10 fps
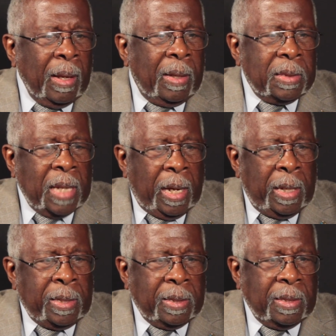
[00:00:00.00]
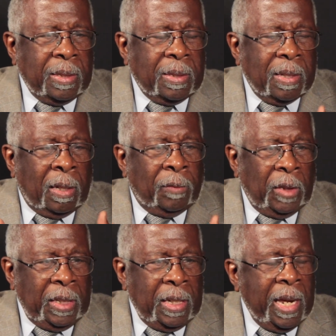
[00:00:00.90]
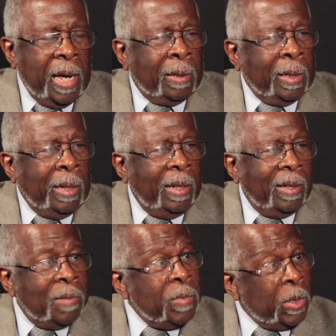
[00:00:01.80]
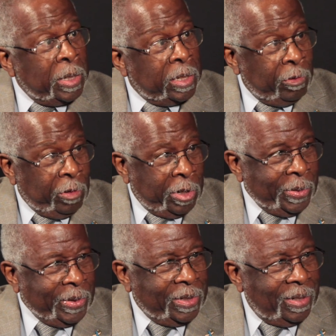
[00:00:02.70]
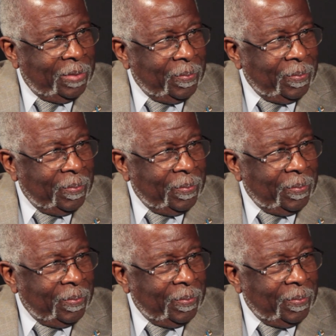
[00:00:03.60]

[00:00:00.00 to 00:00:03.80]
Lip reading: Taste of Lee County Community Roast,